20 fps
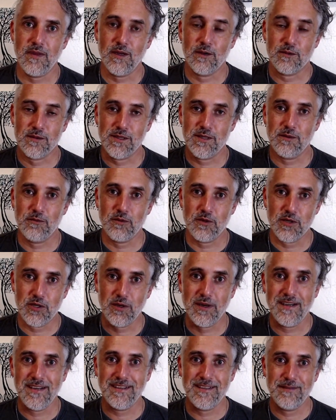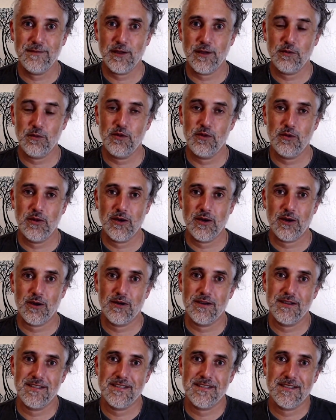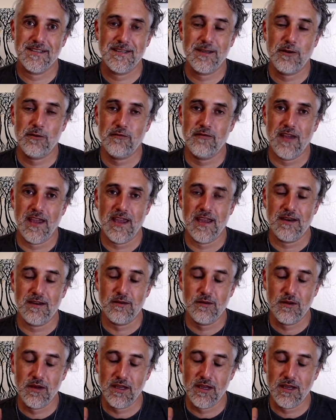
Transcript: so we're trying to develop who we are as a self. And,